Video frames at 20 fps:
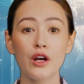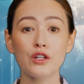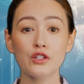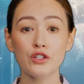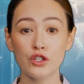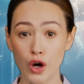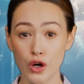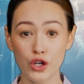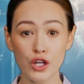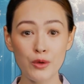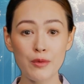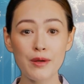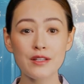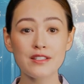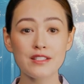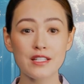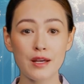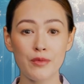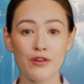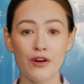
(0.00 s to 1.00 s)
Document
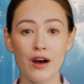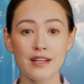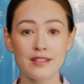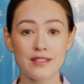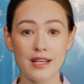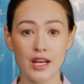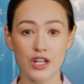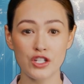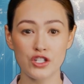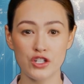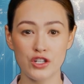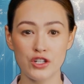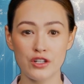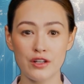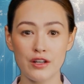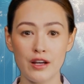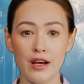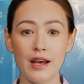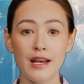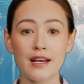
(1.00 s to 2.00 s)
summarization
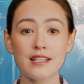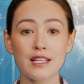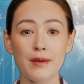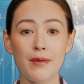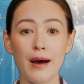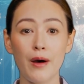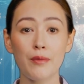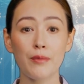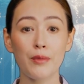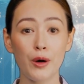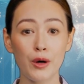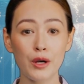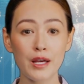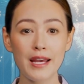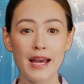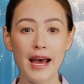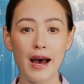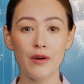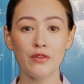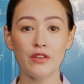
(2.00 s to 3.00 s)
is about pulling
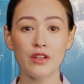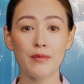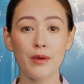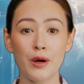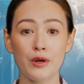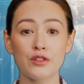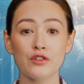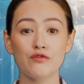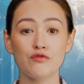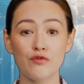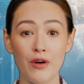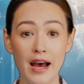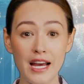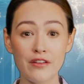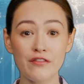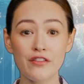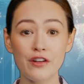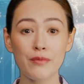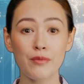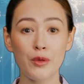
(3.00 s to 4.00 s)
out the most
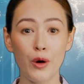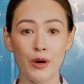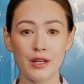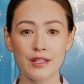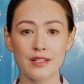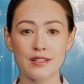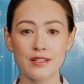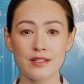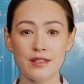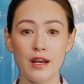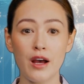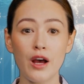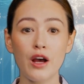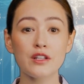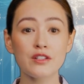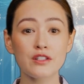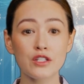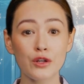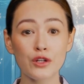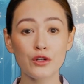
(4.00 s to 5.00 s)
relevant points
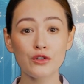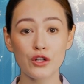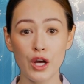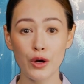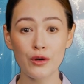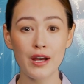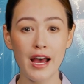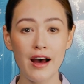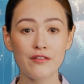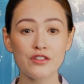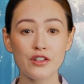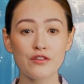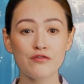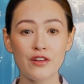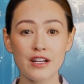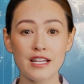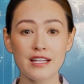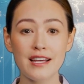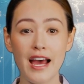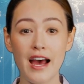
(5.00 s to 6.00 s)
so you don't have to
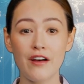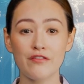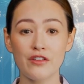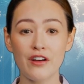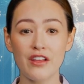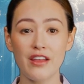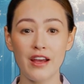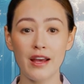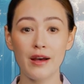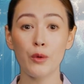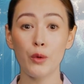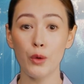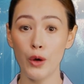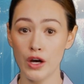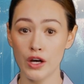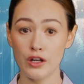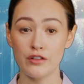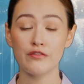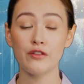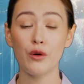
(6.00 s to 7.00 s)
read everything
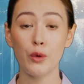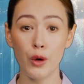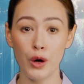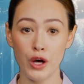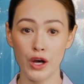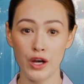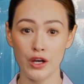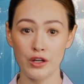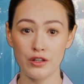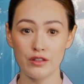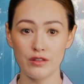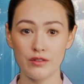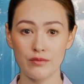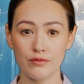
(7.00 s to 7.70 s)
word for word.